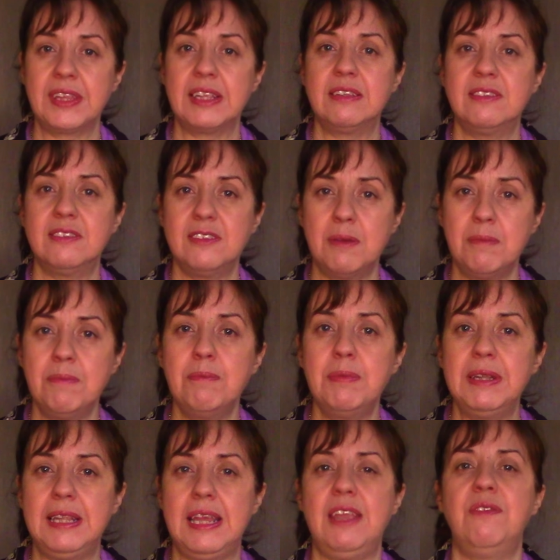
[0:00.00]
some
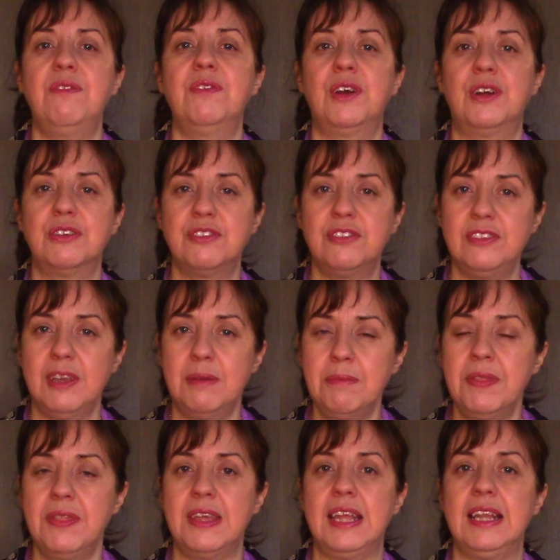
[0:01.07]
belief or
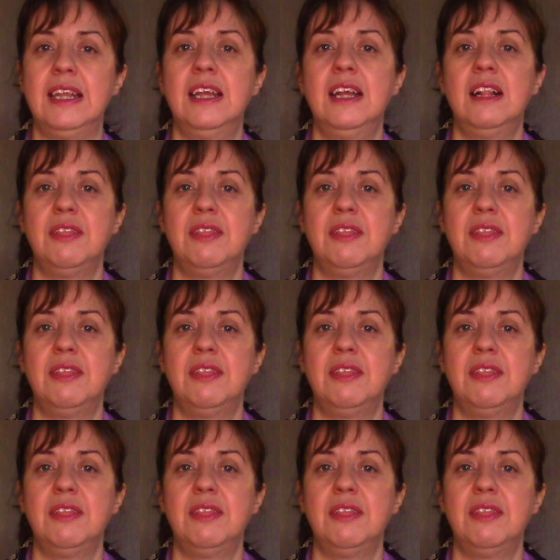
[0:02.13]
something